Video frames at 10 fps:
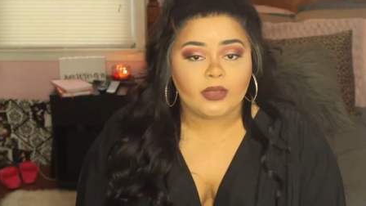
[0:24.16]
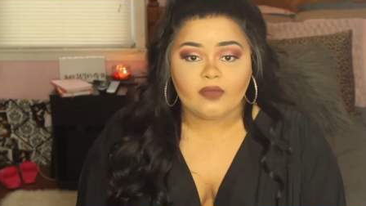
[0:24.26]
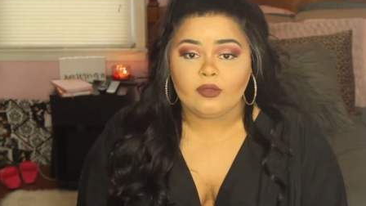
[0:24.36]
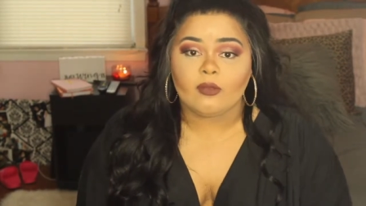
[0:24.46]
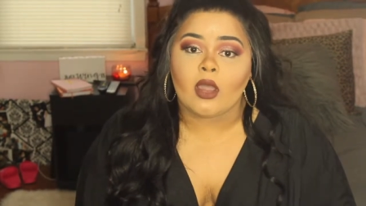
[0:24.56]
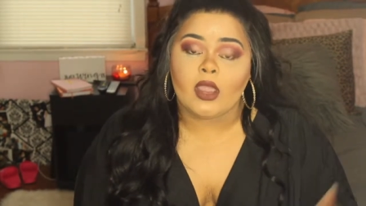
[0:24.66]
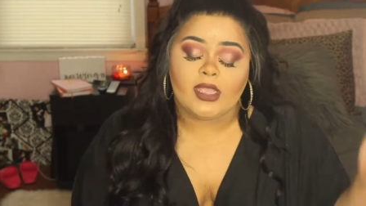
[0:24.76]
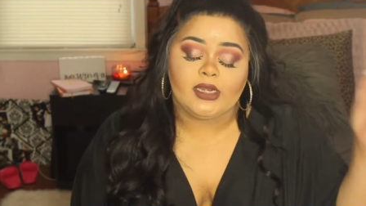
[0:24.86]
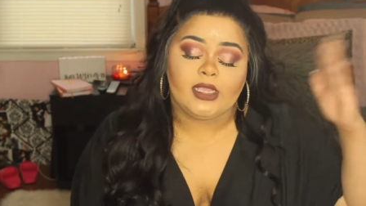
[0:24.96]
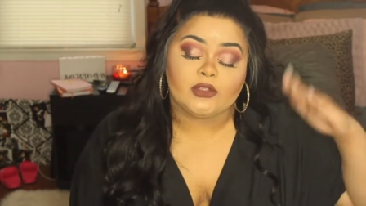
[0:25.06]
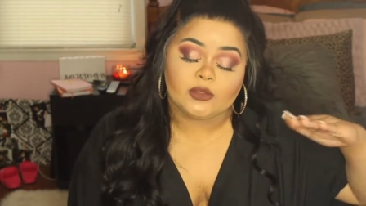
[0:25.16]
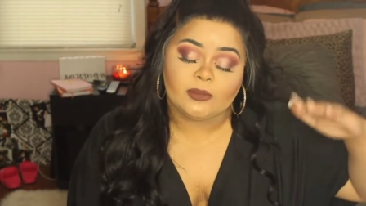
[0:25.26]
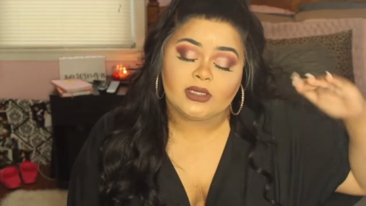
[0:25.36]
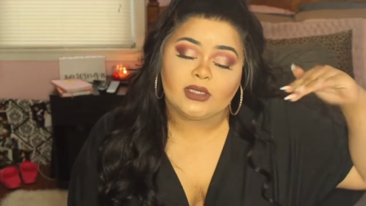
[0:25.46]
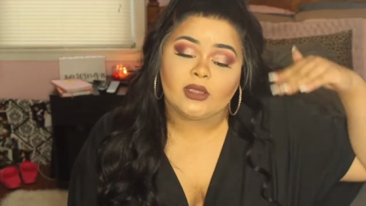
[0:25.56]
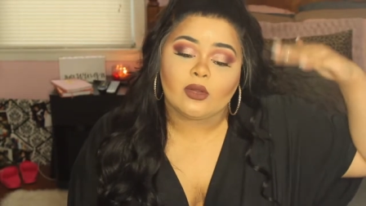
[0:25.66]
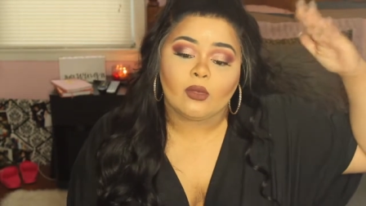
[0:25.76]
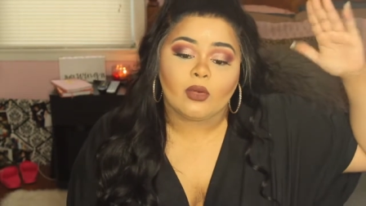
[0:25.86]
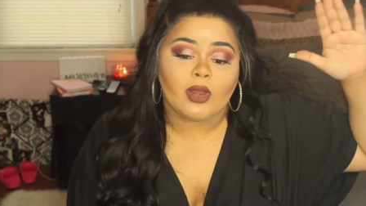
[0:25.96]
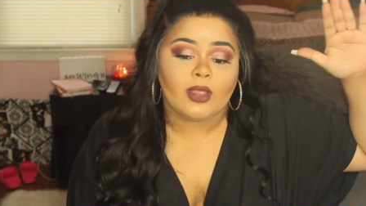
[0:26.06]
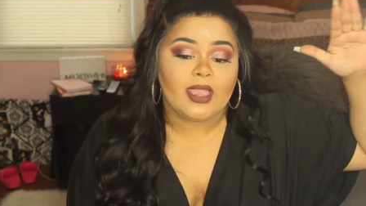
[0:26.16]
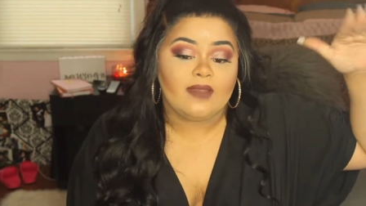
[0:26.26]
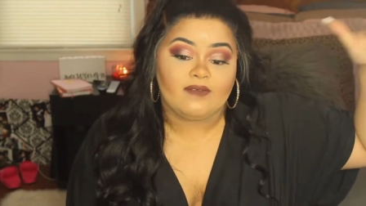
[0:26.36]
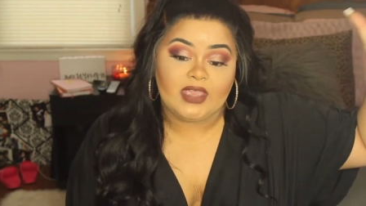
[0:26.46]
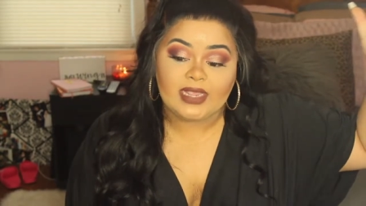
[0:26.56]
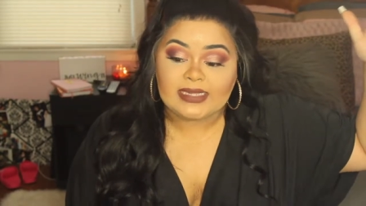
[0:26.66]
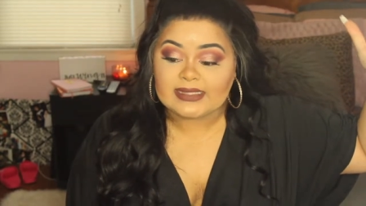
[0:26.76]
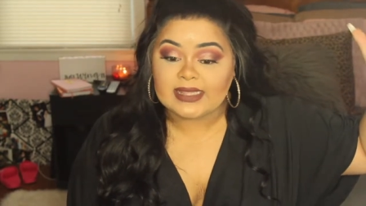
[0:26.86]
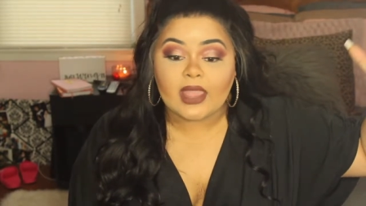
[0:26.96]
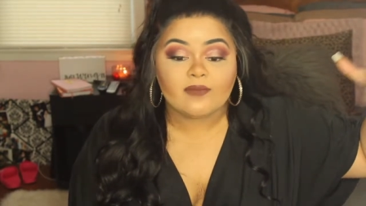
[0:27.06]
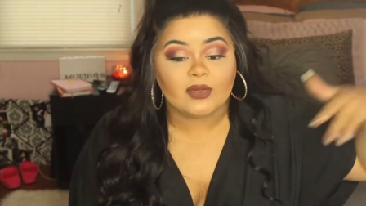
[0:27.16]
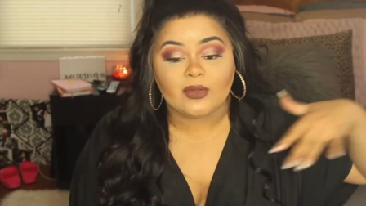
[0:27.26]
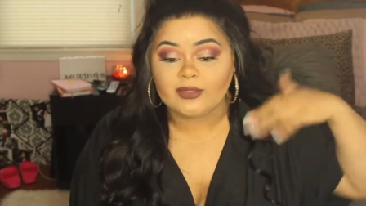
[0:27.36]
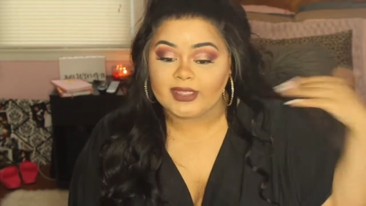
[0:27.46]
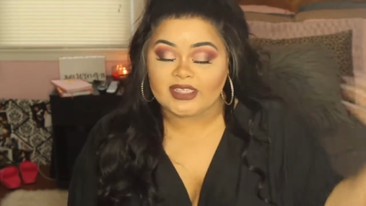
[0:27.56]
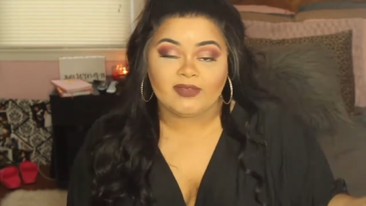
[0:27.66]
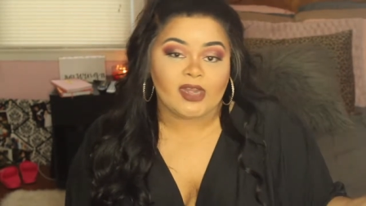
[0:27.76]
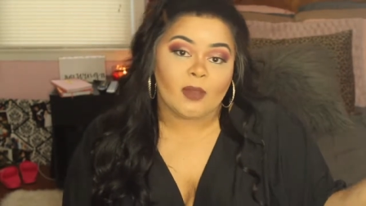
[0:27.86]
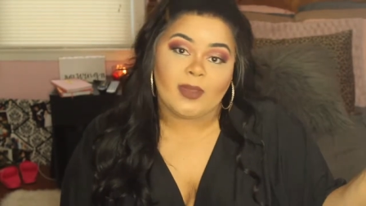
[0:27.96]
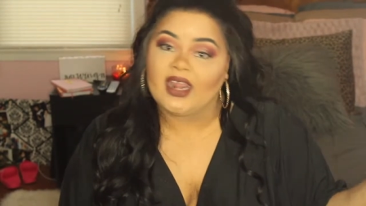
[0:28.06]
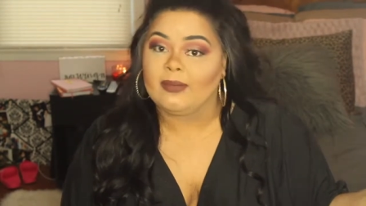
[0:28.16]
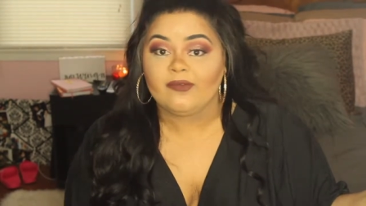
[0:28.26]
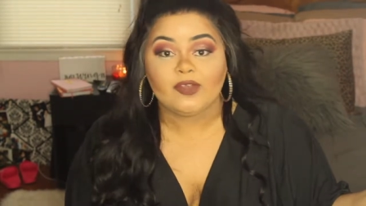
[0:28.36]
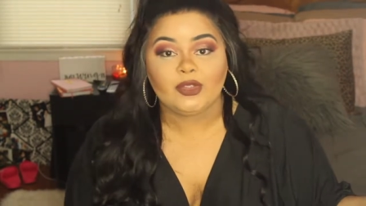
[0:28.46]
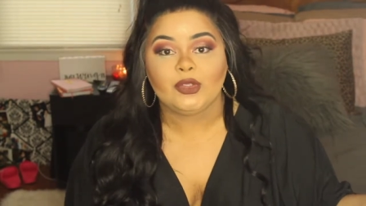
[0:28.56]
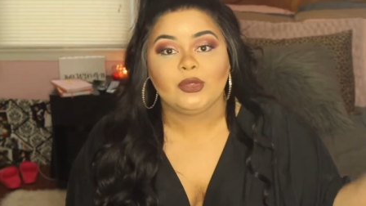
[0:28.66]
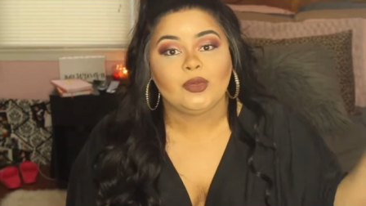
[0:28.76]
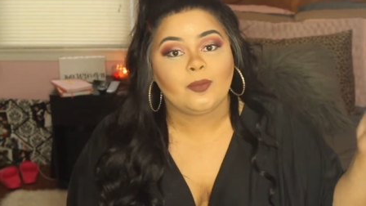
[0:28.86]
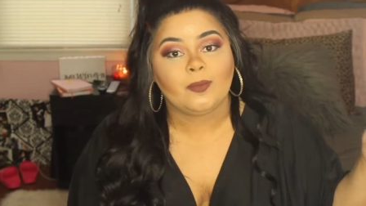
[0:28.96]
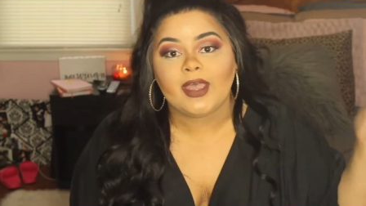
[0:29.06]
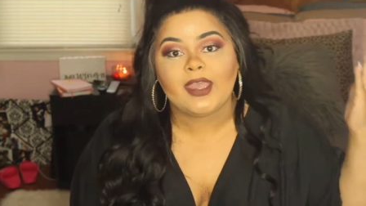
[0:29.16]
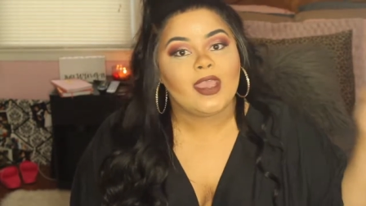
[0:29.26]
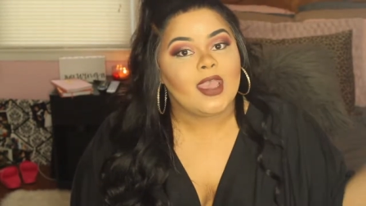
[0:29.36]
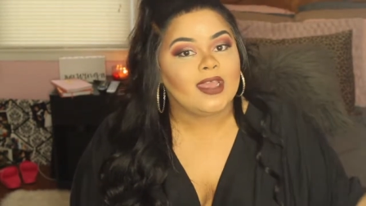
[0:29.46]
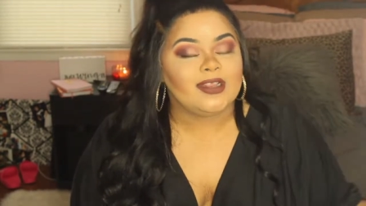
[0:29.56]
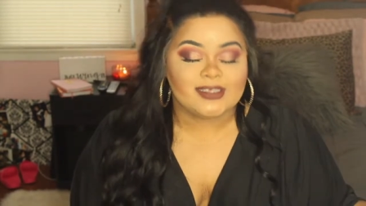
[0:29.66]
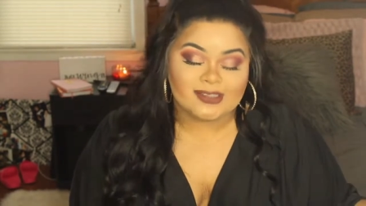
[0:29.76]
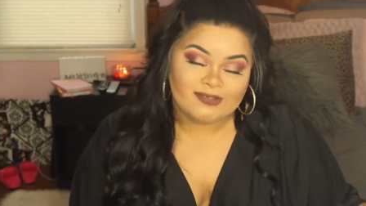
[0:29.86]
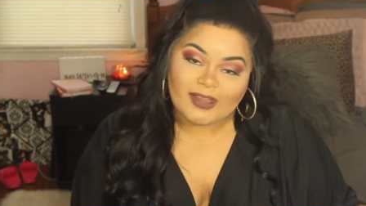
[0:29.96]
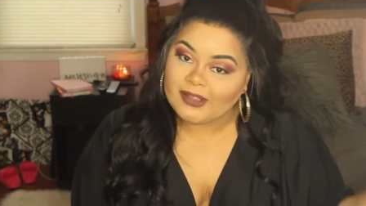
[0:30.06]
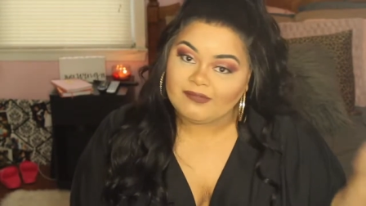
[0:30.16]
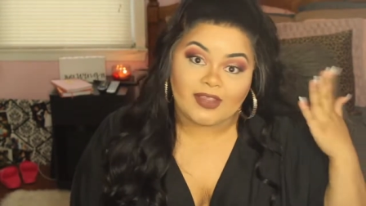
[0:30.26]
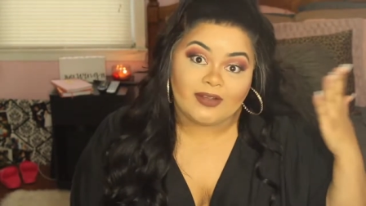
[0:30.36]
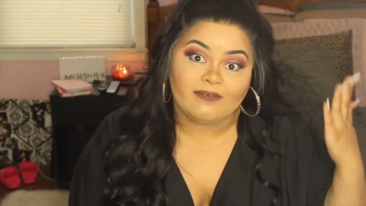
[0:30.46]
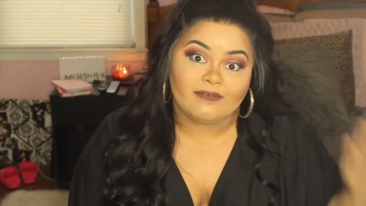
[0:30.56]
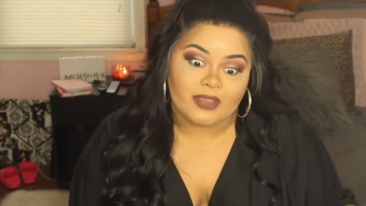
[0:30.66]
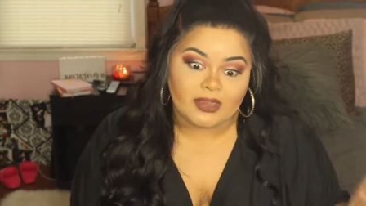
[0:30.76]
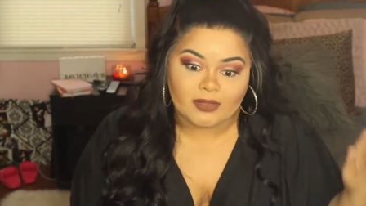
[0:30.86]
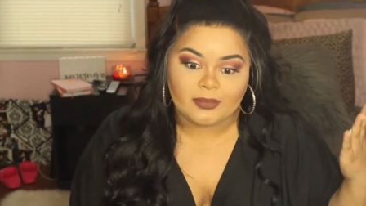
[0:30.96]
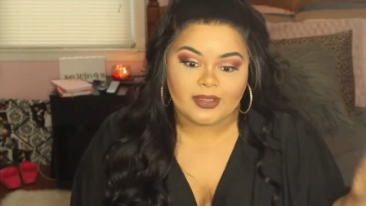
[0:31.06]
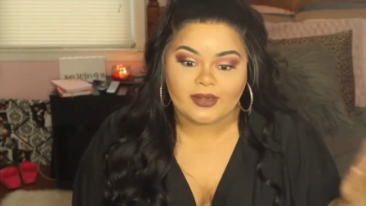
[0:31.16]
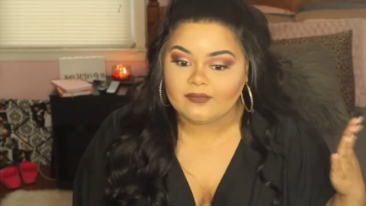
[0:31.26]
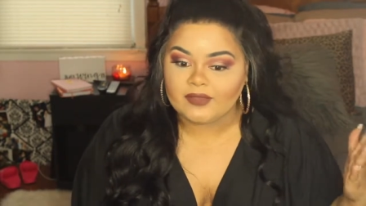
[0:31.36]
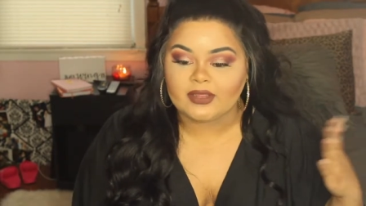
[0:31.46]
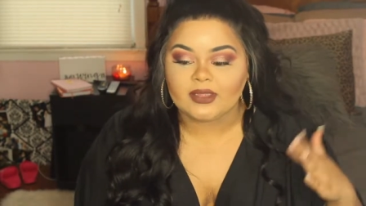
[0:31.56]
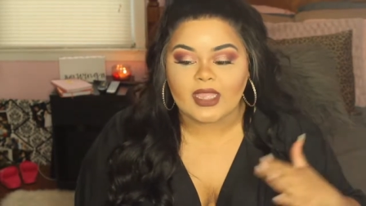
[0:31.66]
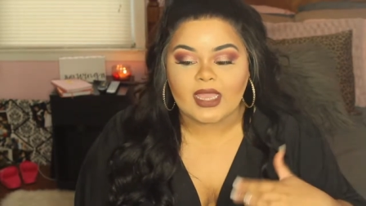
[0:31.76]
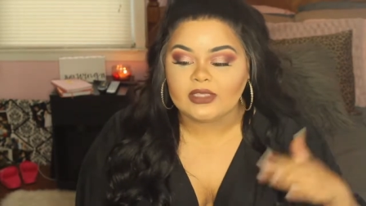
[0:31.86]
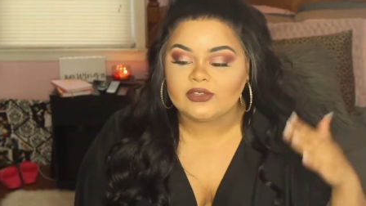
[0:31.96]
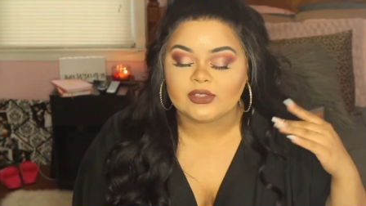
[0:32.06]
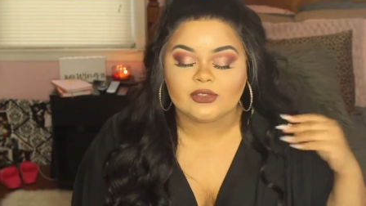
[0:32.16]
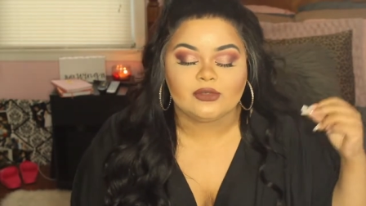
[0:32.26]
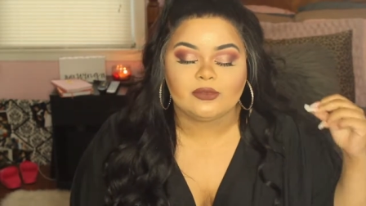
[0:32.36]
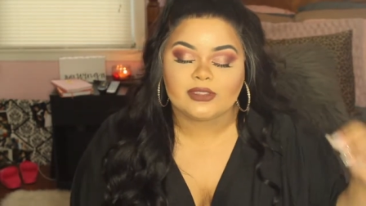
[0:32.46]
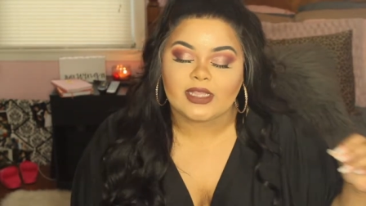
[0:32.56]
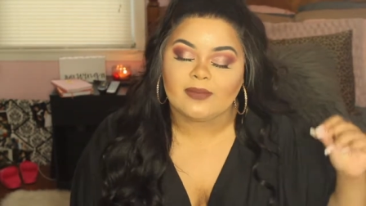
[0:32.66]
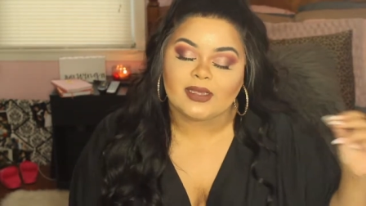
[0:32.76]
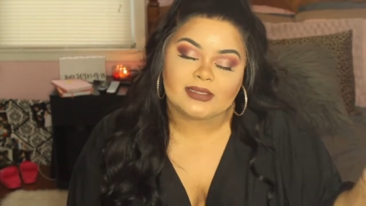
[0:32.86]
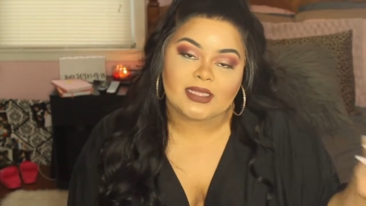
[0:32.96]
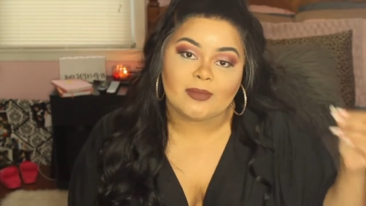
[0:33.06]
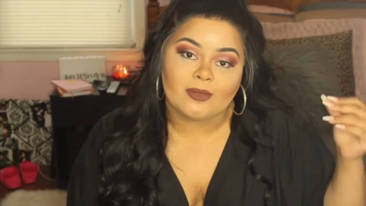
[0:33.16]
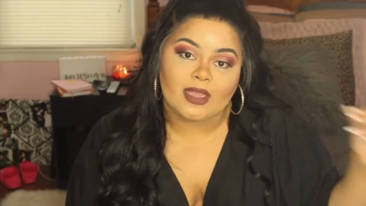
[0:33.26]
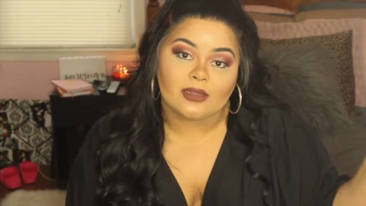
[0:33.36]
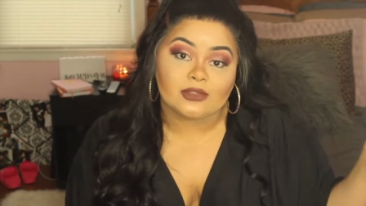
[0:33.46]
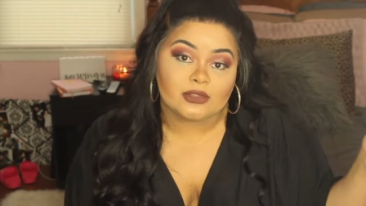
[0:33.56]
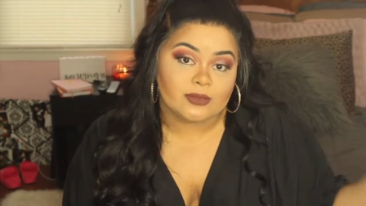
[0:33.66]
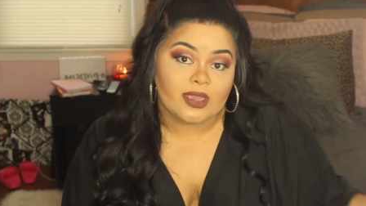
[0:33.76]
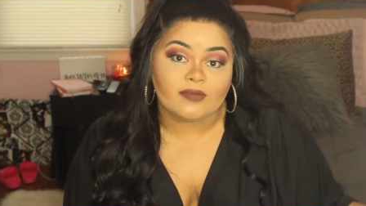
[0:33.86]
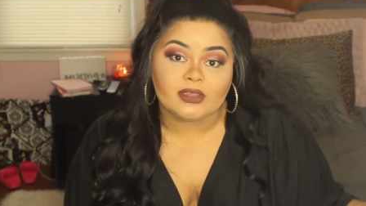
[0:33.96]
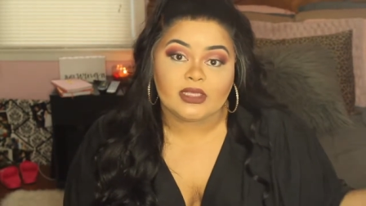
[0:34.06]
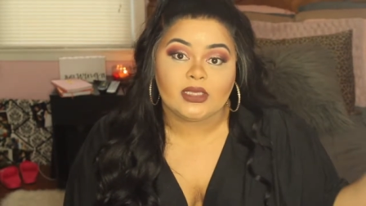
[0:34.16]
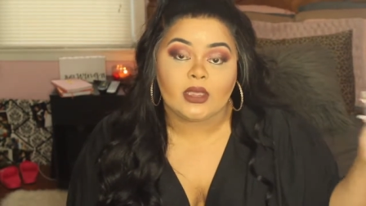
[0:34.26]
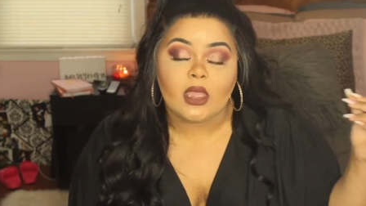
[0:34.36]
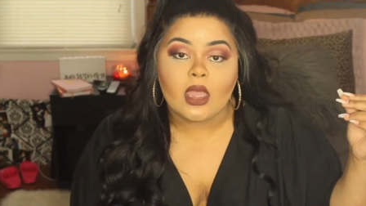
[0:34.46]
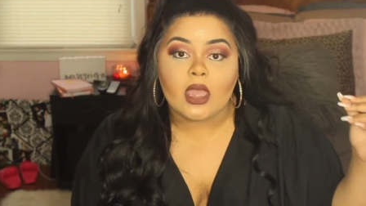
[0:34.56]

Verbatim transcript: If you are an intermediate or advanced level, this video may not be for you, but this is very beginner friendly. I show you step by step on how to do everything